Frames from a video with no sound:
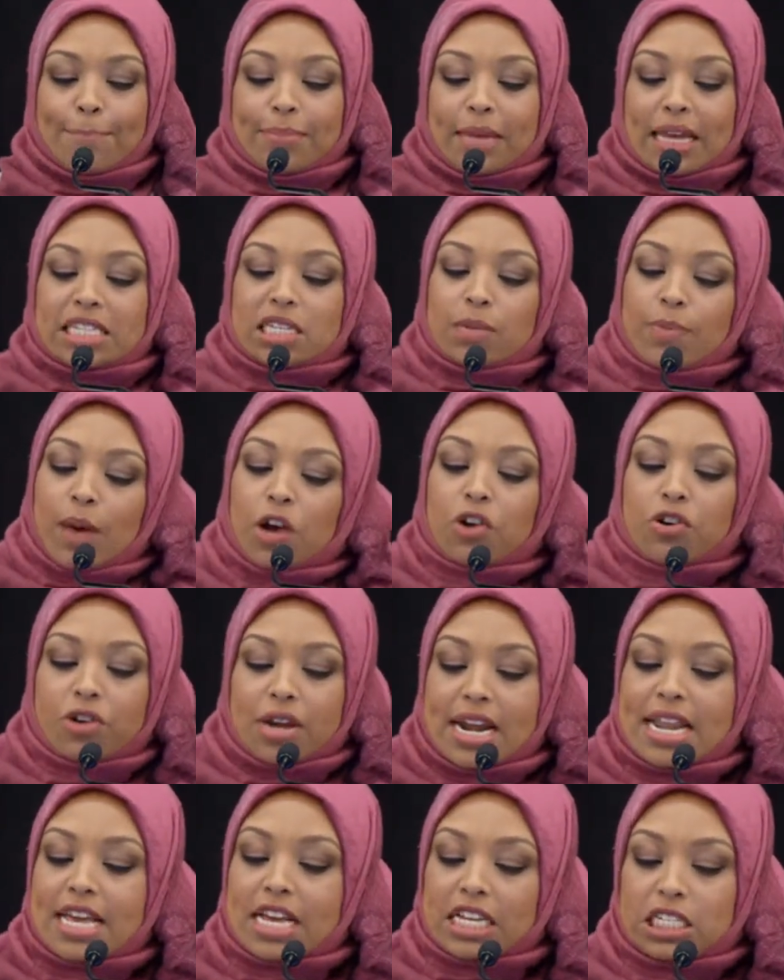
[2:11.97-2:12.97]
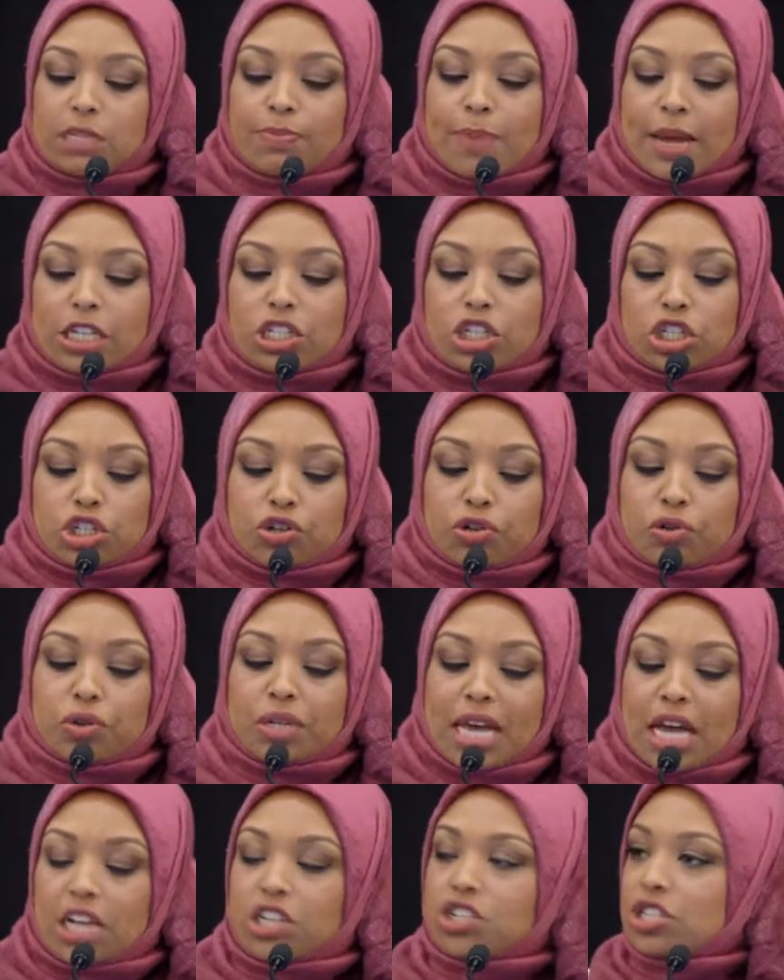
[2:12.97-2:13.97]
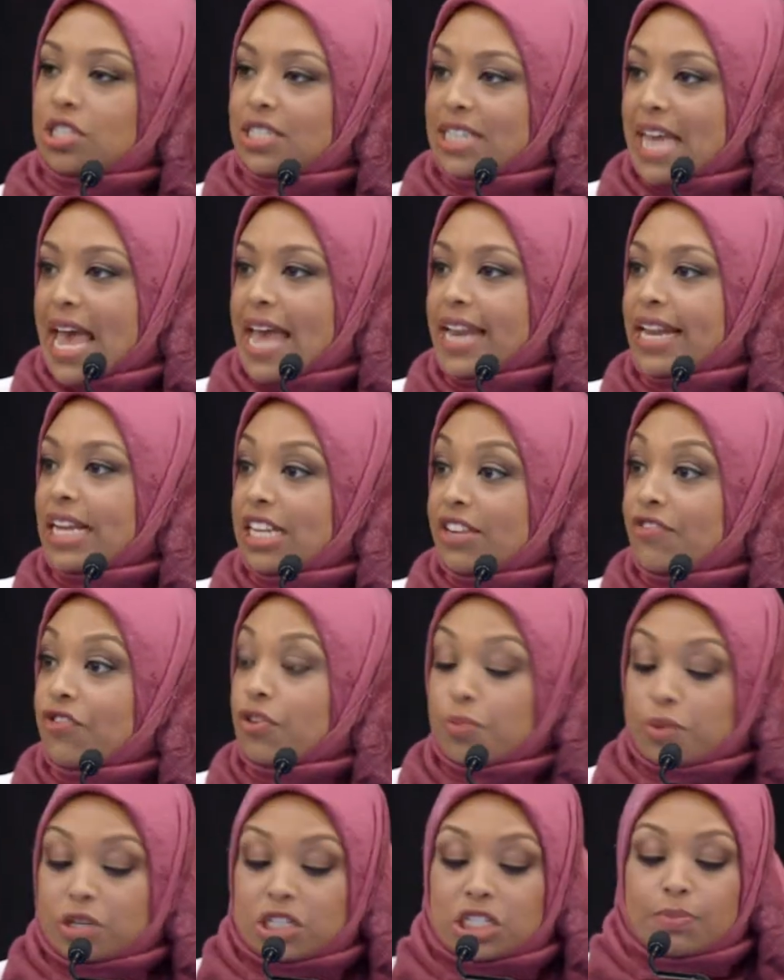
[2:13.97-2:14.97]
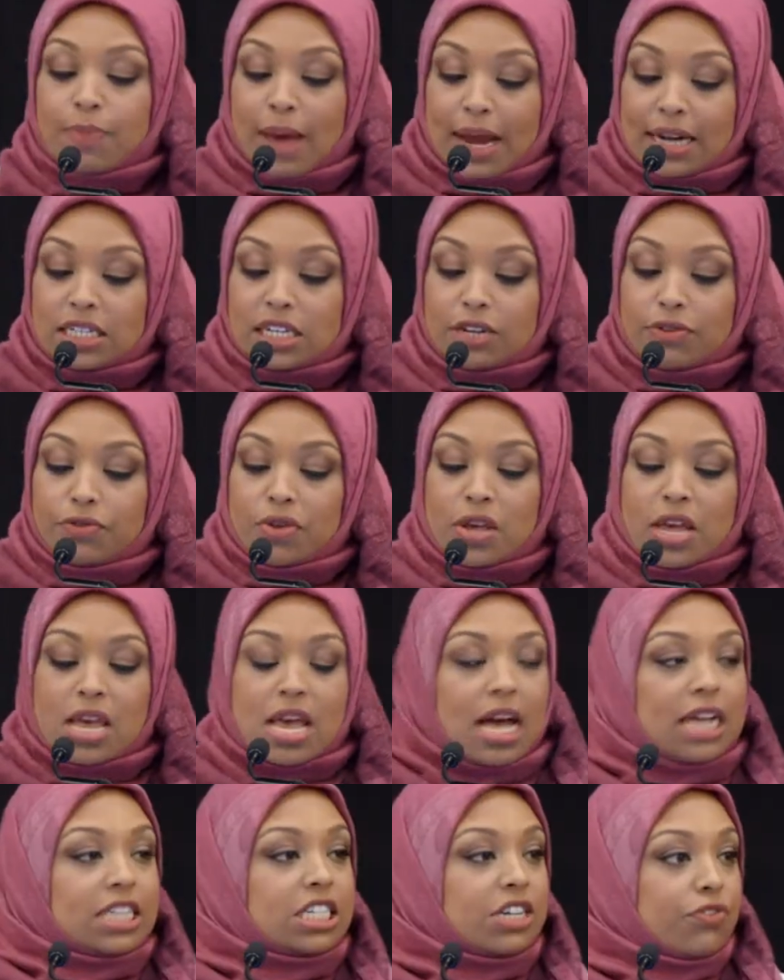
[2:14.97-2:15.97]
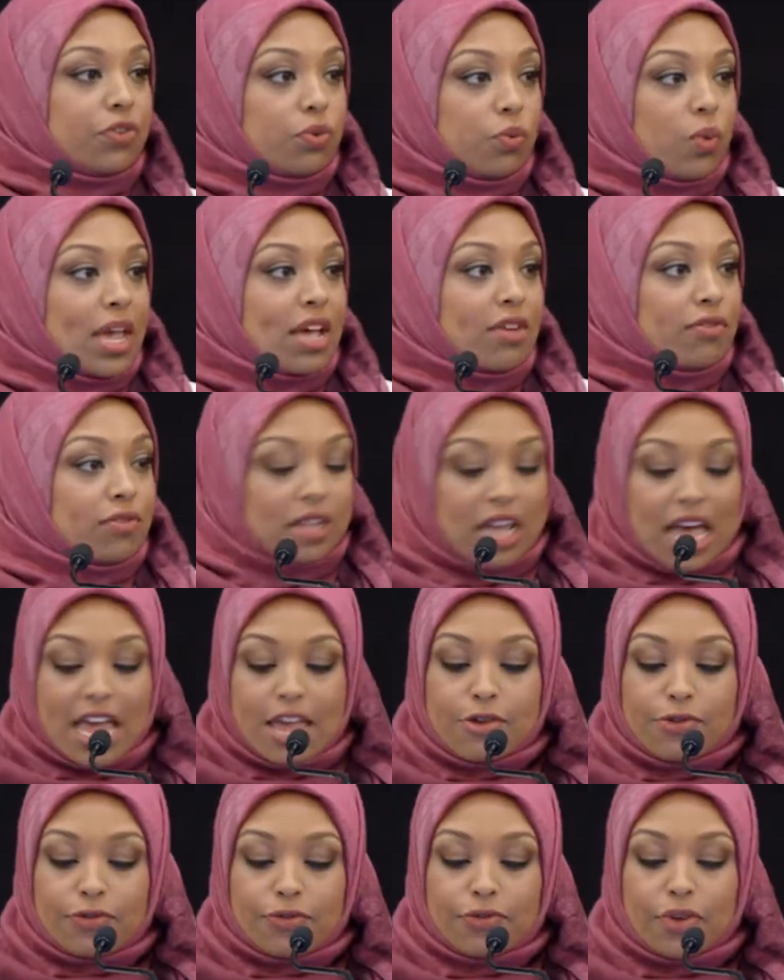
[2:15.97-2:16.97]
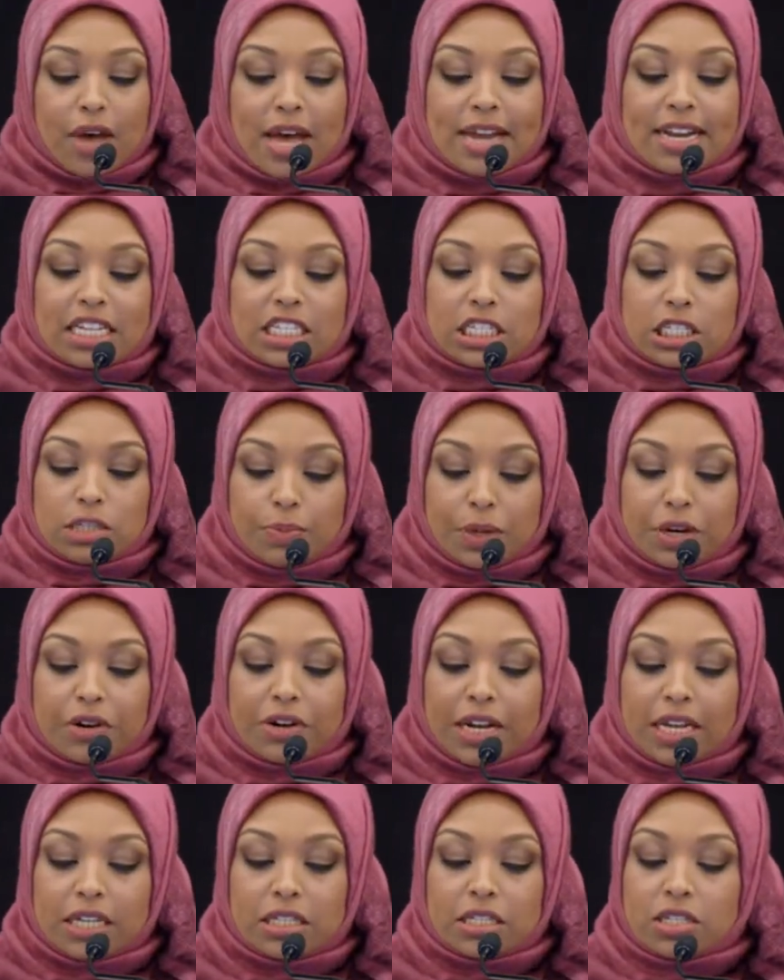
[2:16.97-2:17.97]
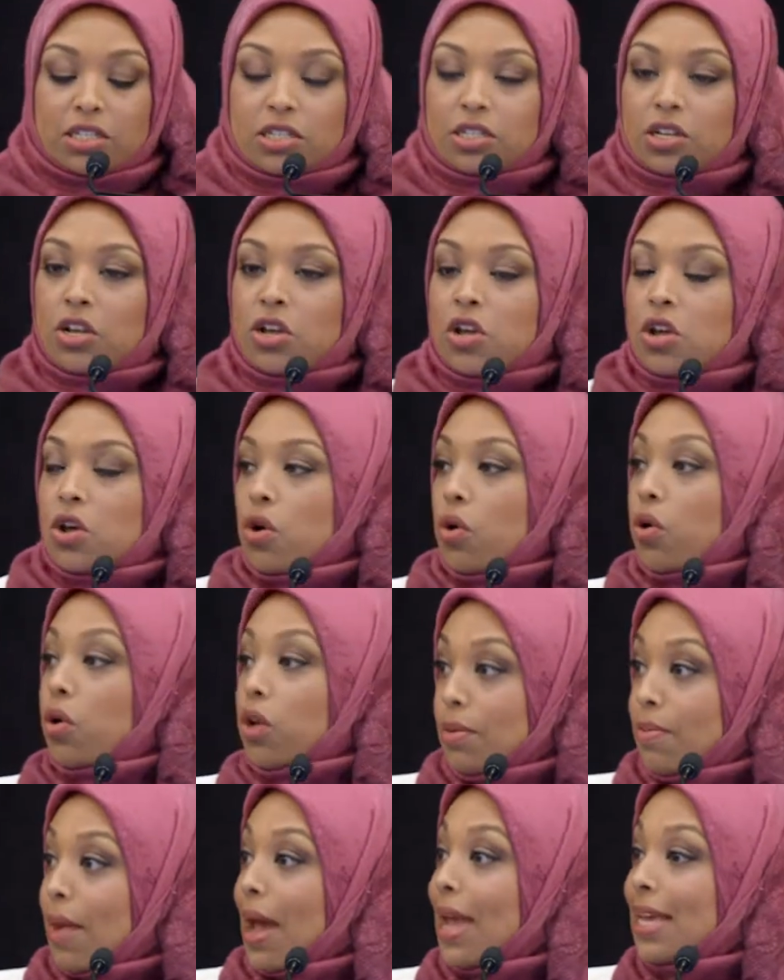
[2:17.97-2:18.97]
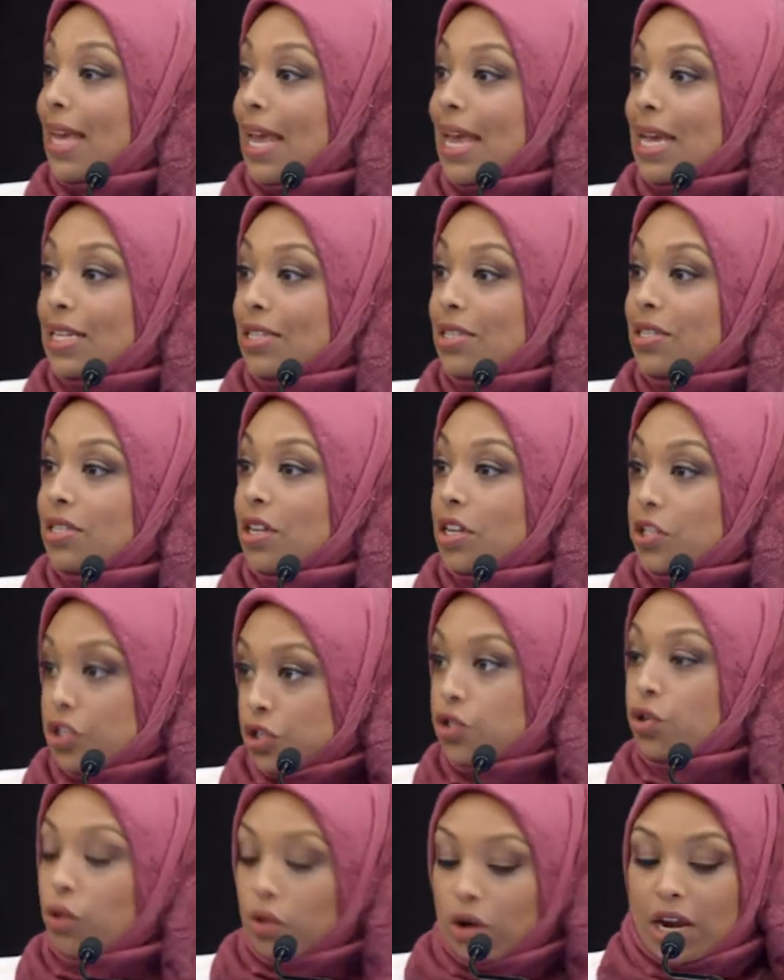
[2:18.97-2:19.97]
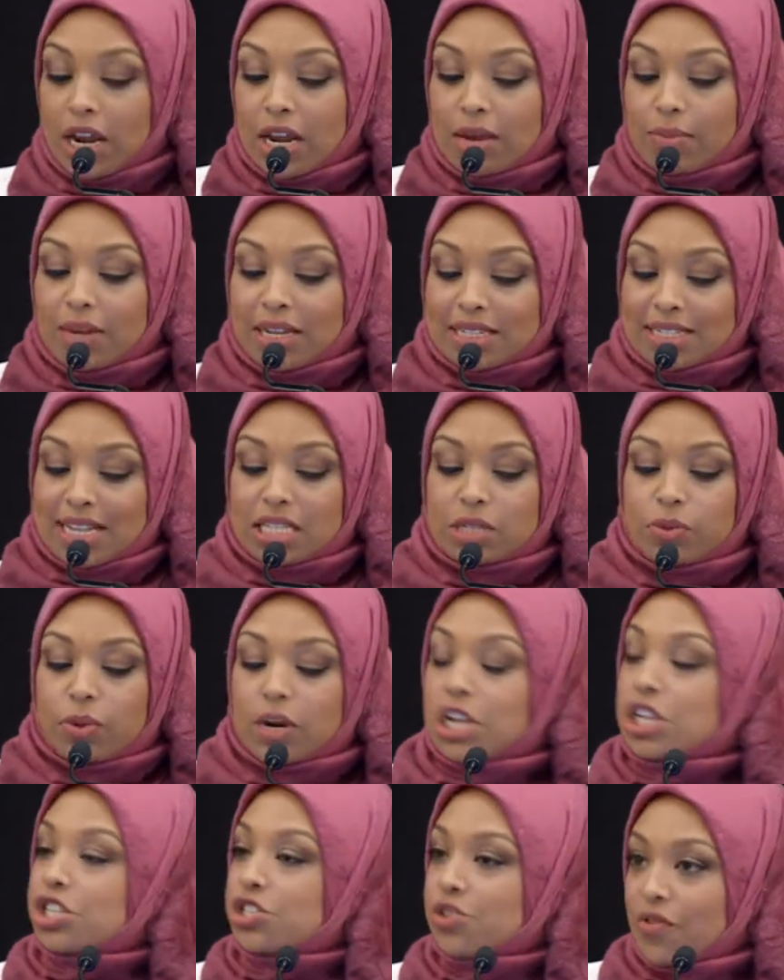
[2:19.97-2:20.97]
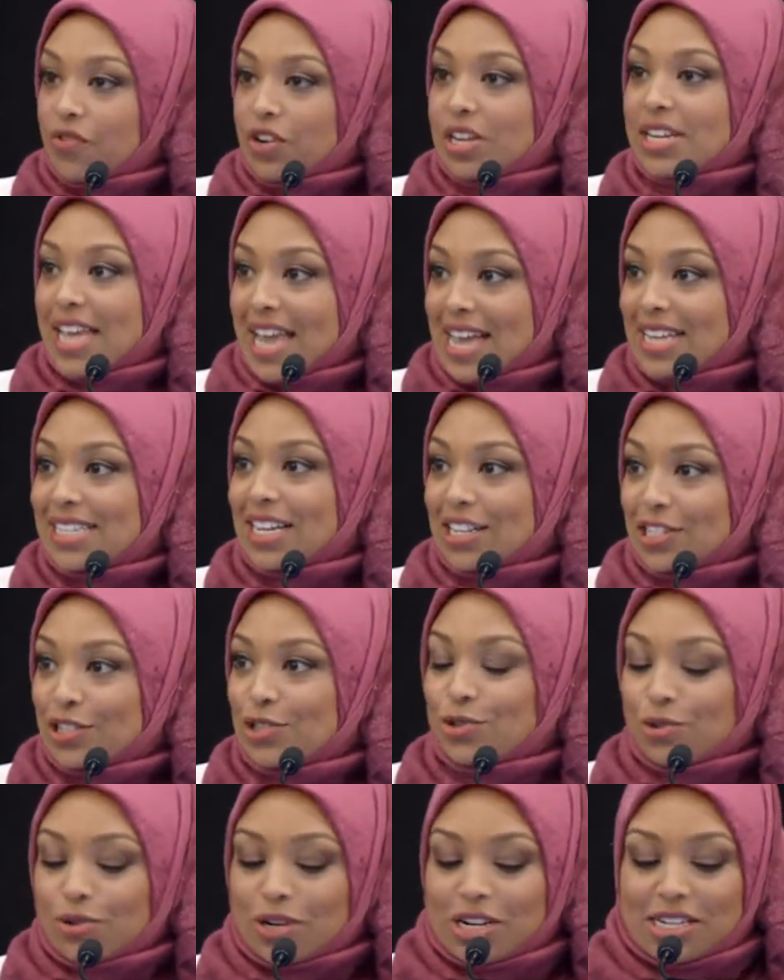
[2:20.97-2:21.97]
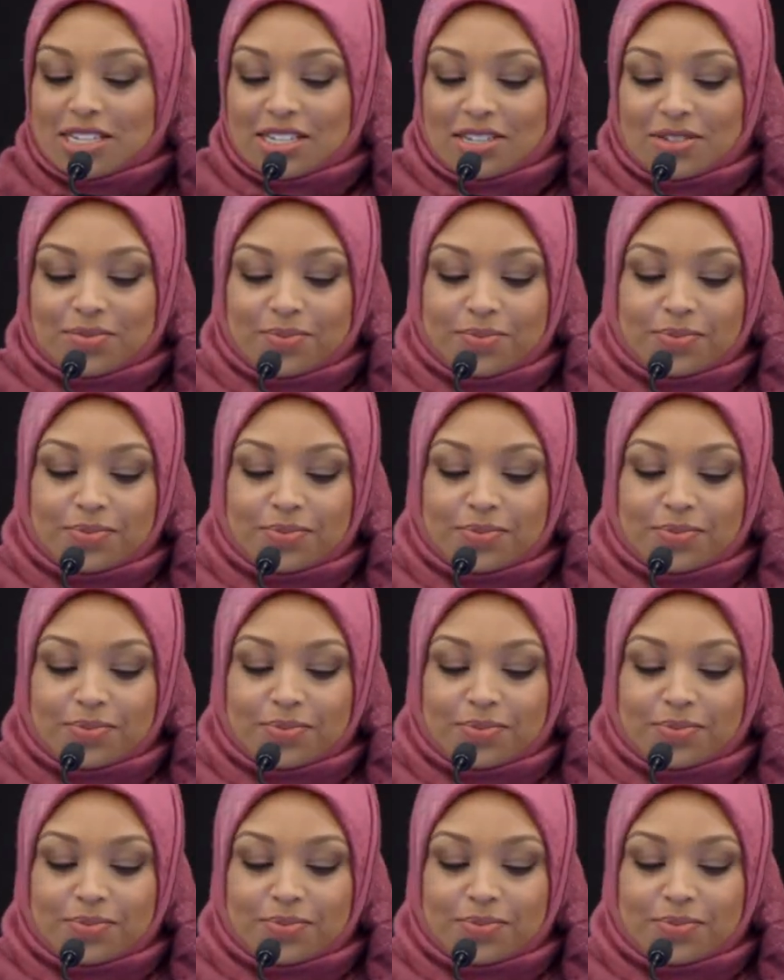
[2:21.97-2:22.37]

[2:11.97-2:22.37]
It's about creating a space to truly understand a different perspective, a different way of life, an experience, or in my case, a story, because that's what I do every day. I tell stories.